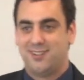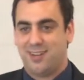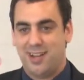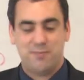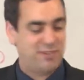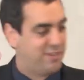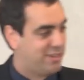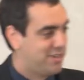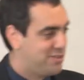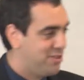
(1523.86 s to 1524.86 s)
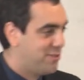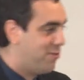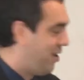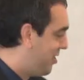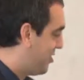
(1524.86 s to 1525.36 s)
right? But in the conserved
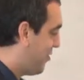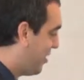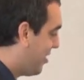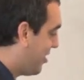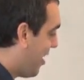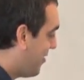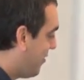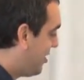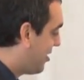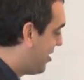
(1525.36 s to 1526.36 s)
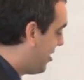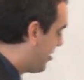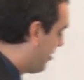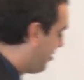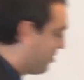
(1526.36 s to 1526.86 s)
quantities over here, you have to have this
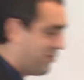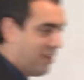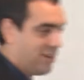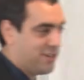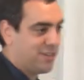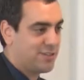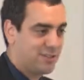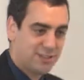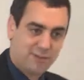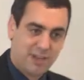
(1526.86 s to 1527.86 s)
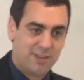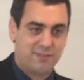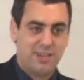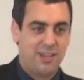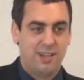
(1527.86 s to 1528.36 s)
condition also vanishing. So it's some kind
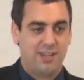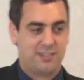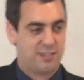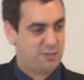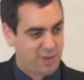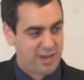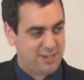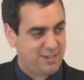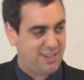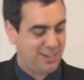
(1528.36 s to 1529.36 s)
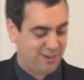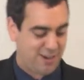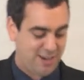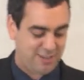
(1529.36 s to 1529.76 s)
of, it's a strange thing, all right?